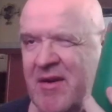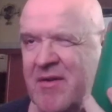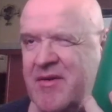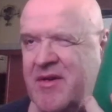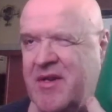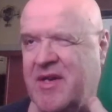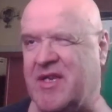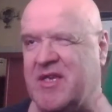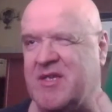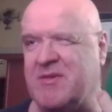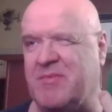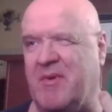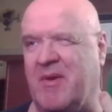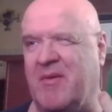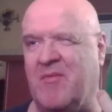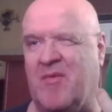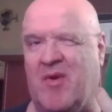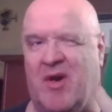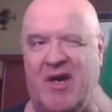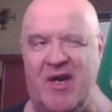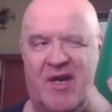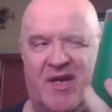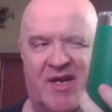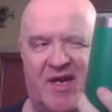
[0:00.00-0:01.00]
now I'm going to
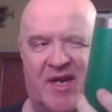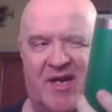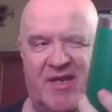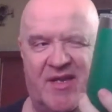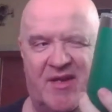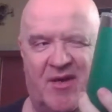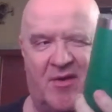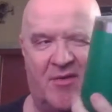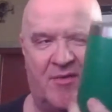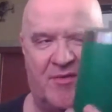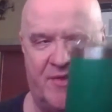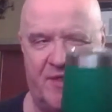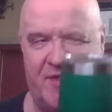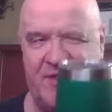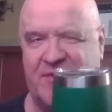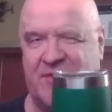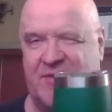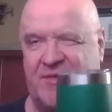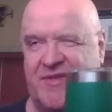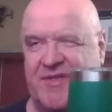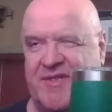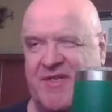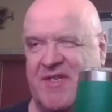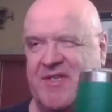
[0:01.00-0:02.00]
explain why I got. Oh, and
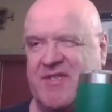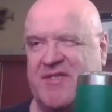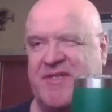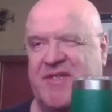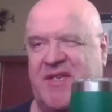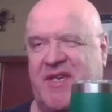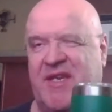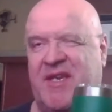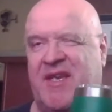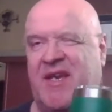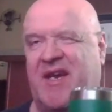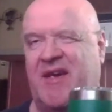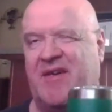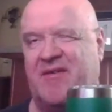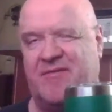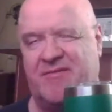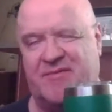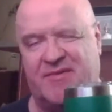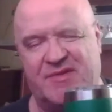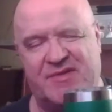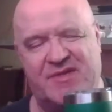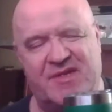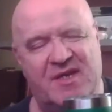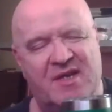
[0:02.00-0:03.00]
these are 16
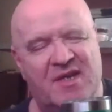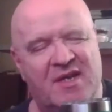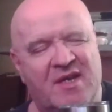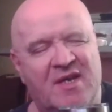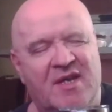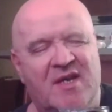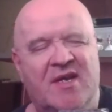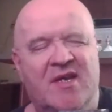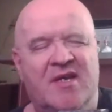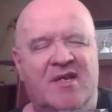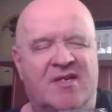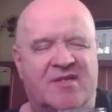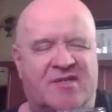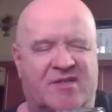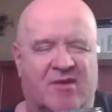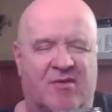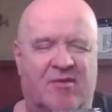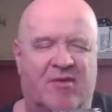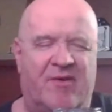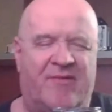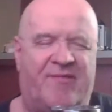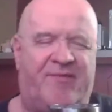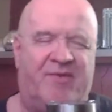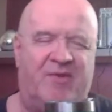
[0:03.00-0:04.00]
ounce.
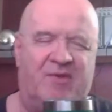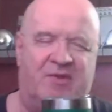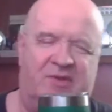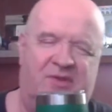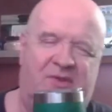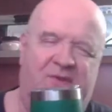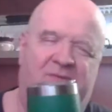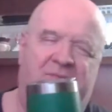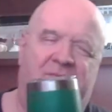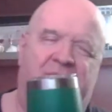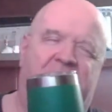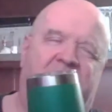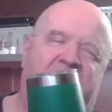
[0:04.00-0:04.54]
So if you do